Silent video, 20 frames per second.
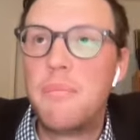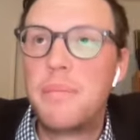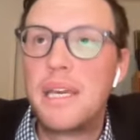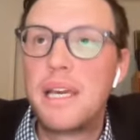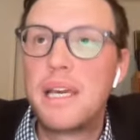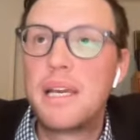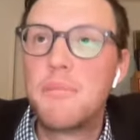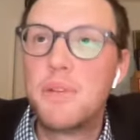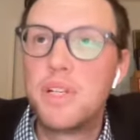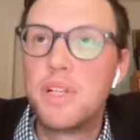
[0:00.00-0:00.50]

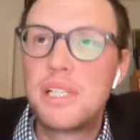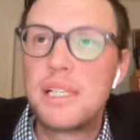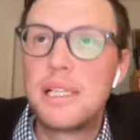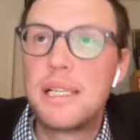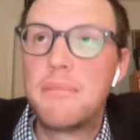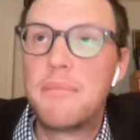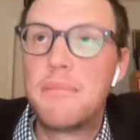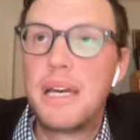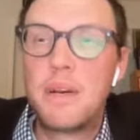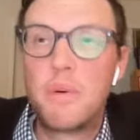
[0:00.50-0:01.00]
being a
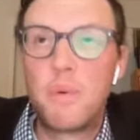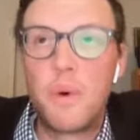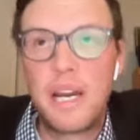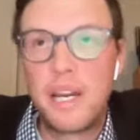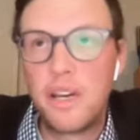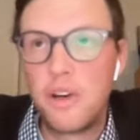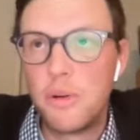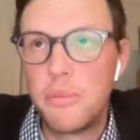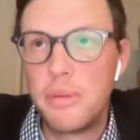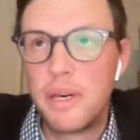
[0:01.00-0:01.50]
Muslim in
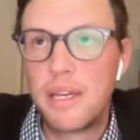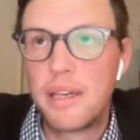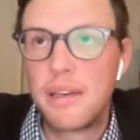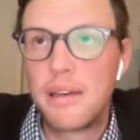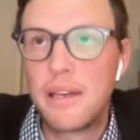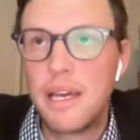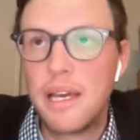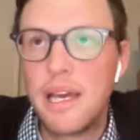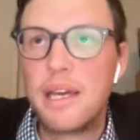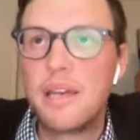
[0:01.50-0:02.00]
Wyoming,
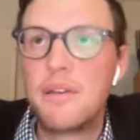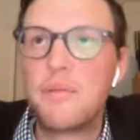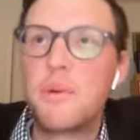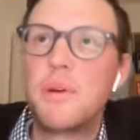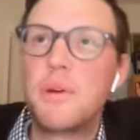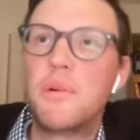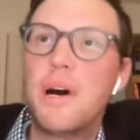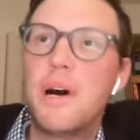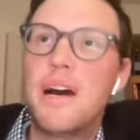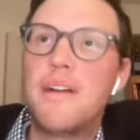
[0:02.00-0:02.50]
and
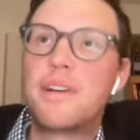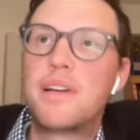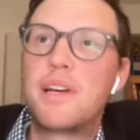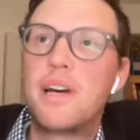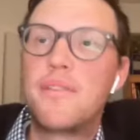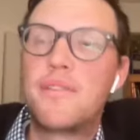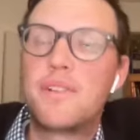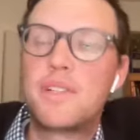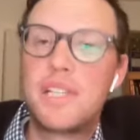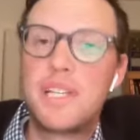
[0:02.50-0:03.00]
we will have a
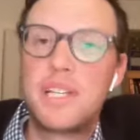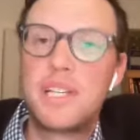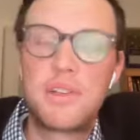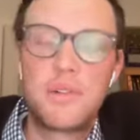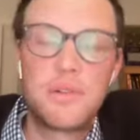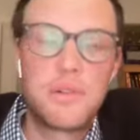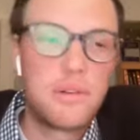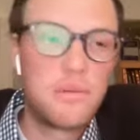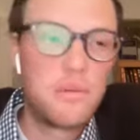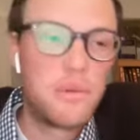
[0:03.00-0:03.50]

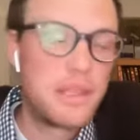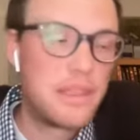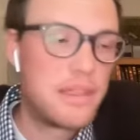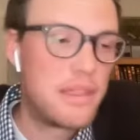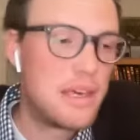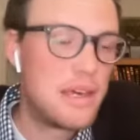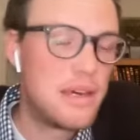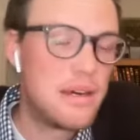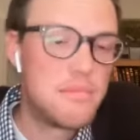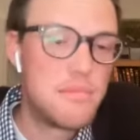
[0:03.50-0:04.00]
conversation with
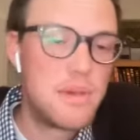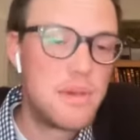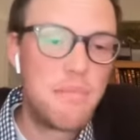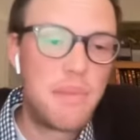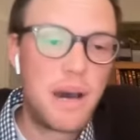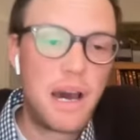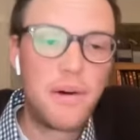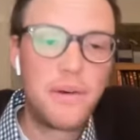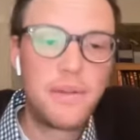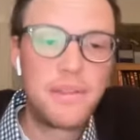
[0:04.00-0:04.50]
him
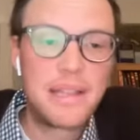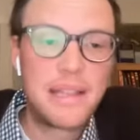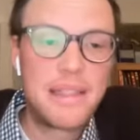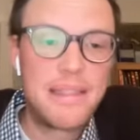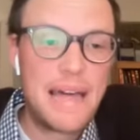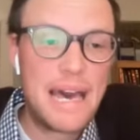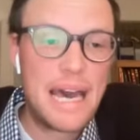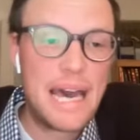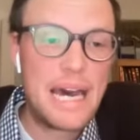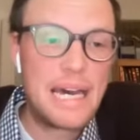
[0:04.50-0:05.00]
about
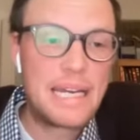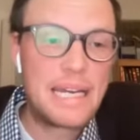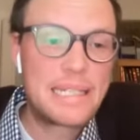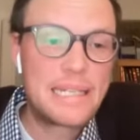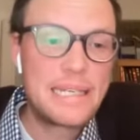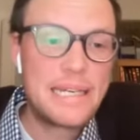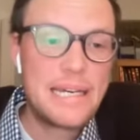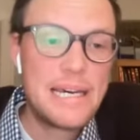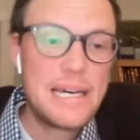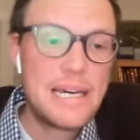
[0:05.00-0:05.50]
that.
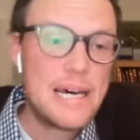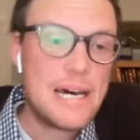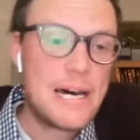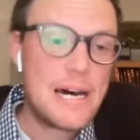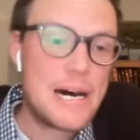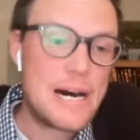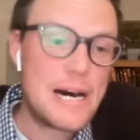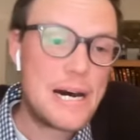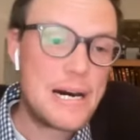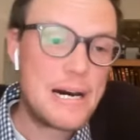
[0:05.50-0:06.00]

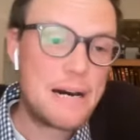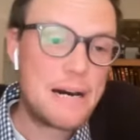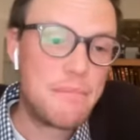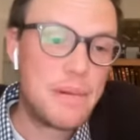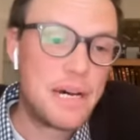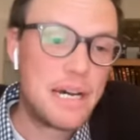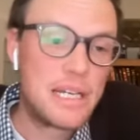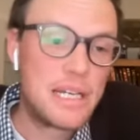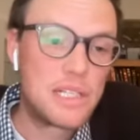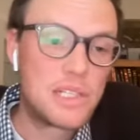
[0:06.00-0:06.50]

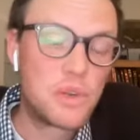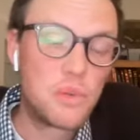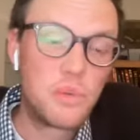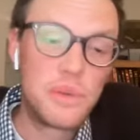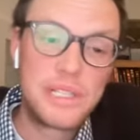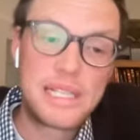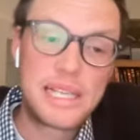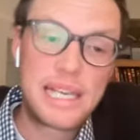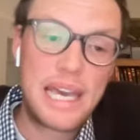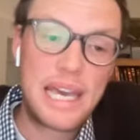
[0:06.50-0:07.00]
So
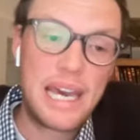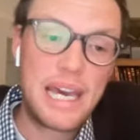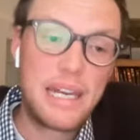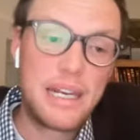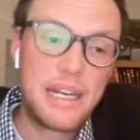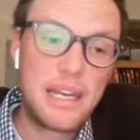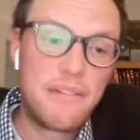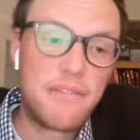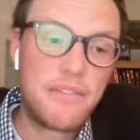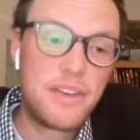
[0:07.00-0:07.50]
once
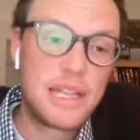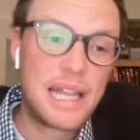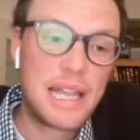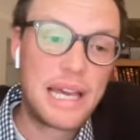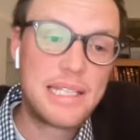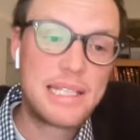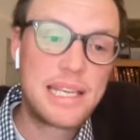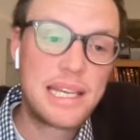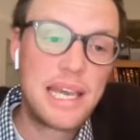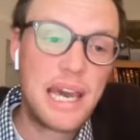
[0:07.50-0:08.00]
again, if you'd
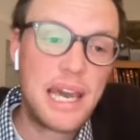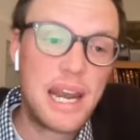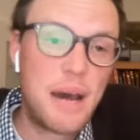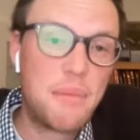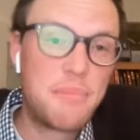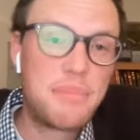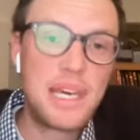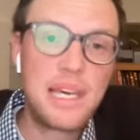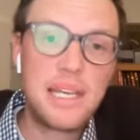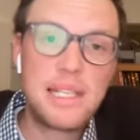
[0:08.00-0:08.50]
like to get
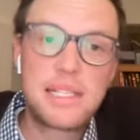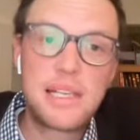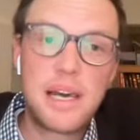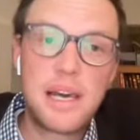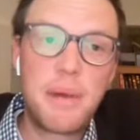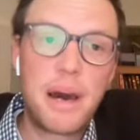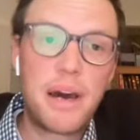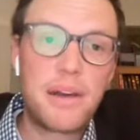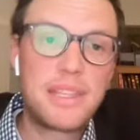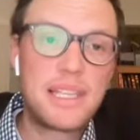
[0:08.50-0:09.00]
updates
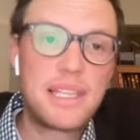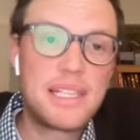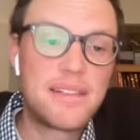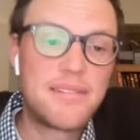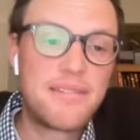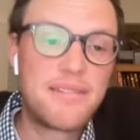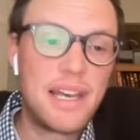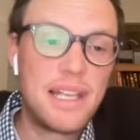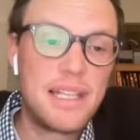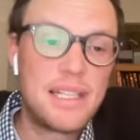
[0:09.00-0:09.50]
about these
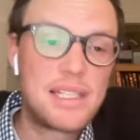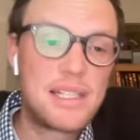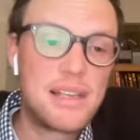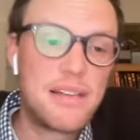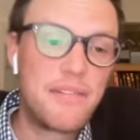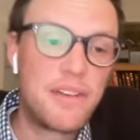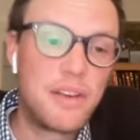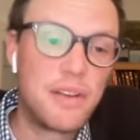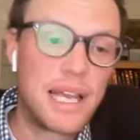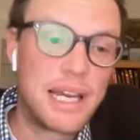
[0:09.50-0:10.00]
events,
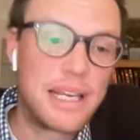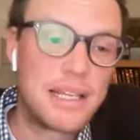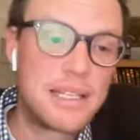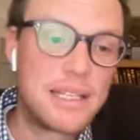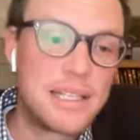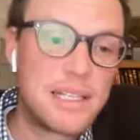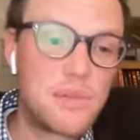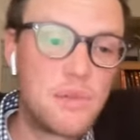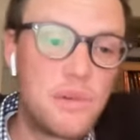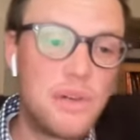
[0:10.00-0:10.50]
if you liked
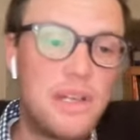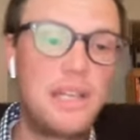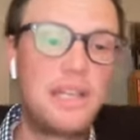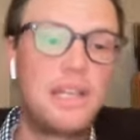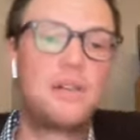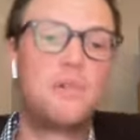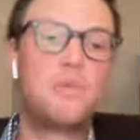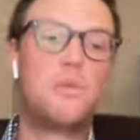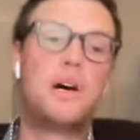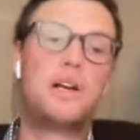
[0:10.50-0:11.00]
this one
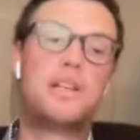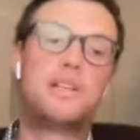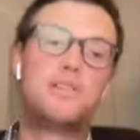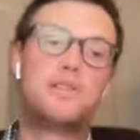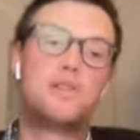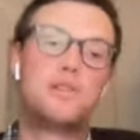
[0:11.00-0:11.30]
and you want